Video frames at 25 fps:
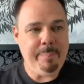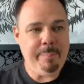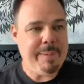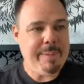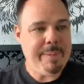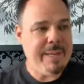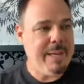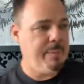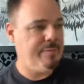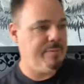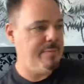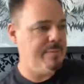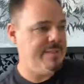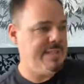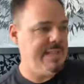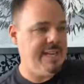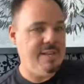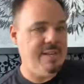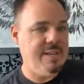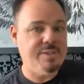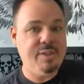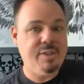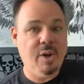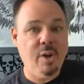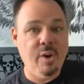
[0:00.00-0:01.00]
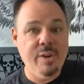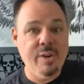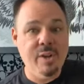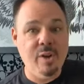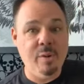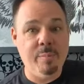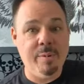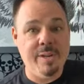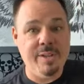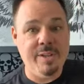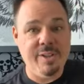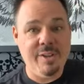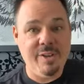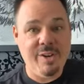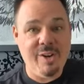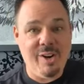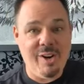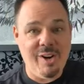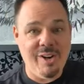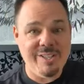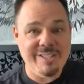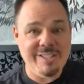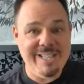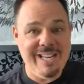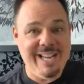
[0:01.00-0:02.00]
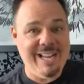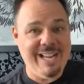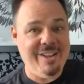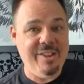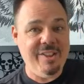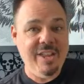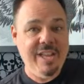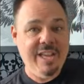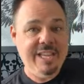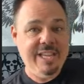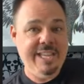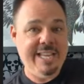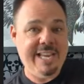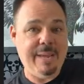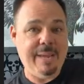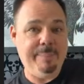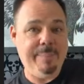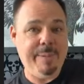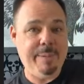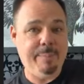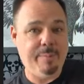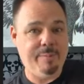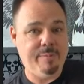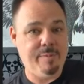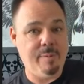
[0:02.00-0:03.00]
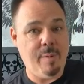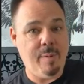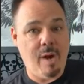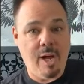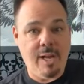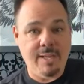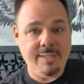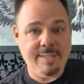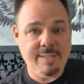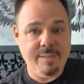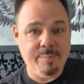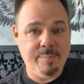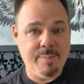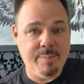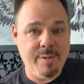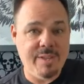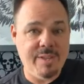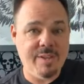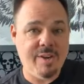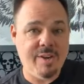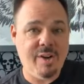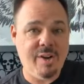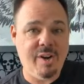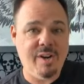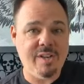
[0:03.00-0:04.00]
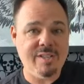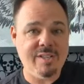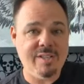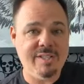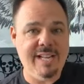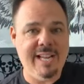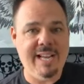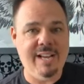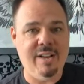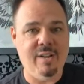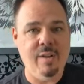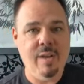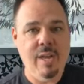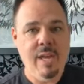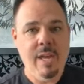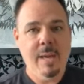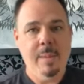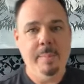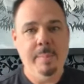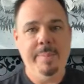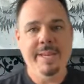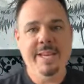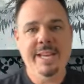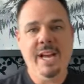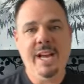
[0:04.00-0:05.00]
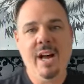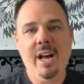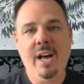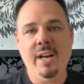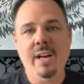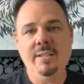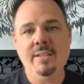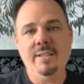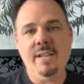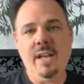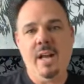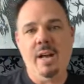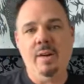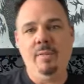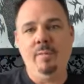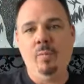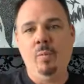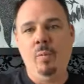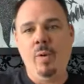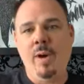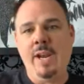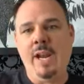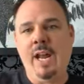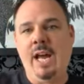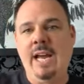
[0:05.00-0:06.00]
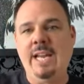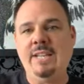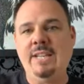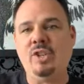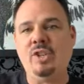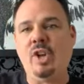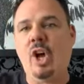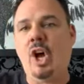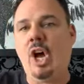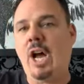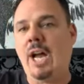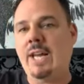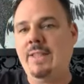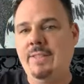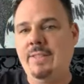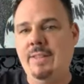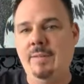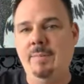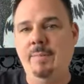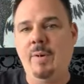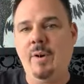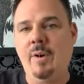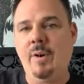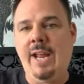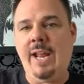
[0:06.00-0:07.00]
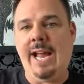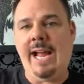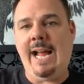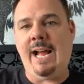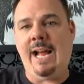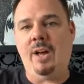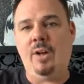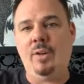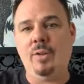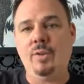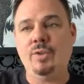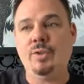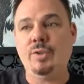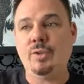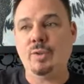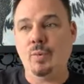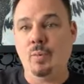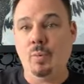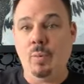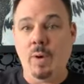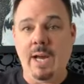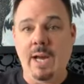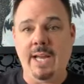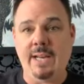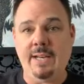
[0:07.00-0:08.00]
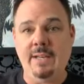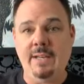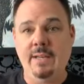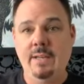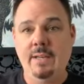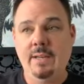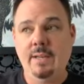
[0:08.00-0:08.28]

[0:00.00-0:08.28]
people from San Antonio bringing their cars now. They got people from Austin bringing their cars now because of what I taught them on how to what?